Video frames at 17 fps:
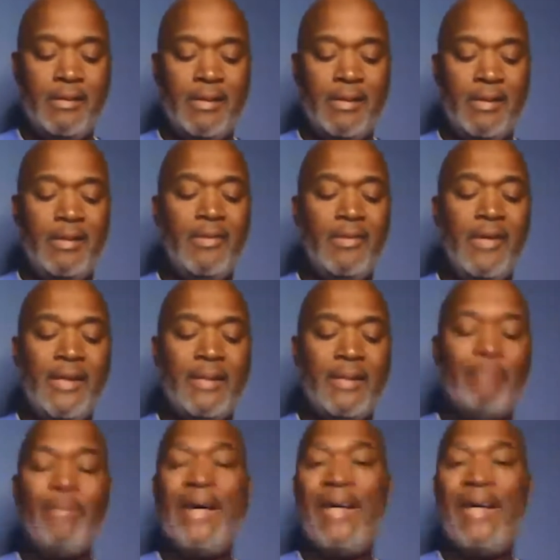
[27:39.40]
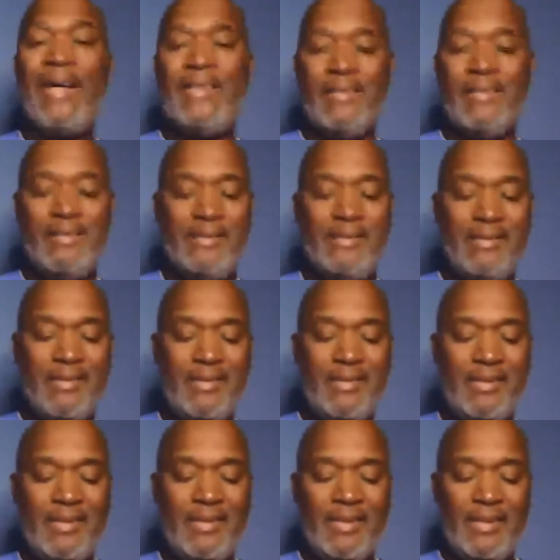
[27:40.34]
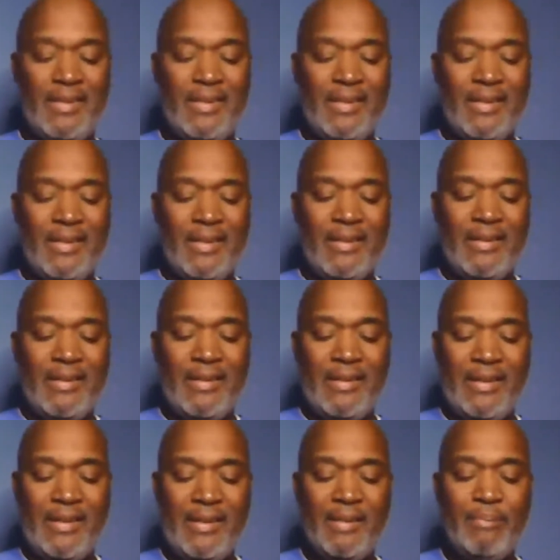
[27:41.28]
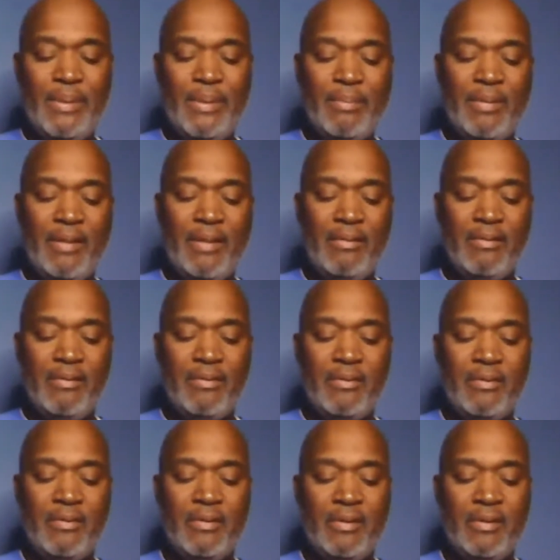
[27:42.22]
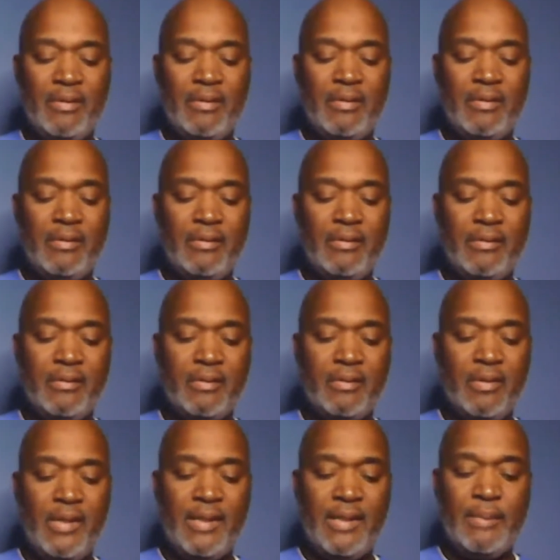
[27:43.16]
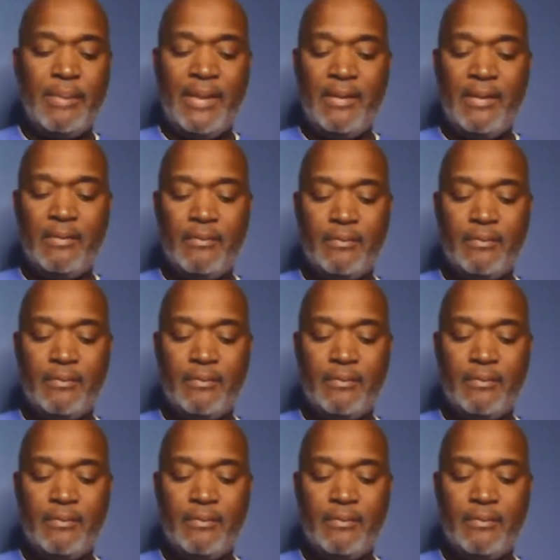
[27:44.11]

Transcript: you're gonna have to pay. And them people gonna have to pay.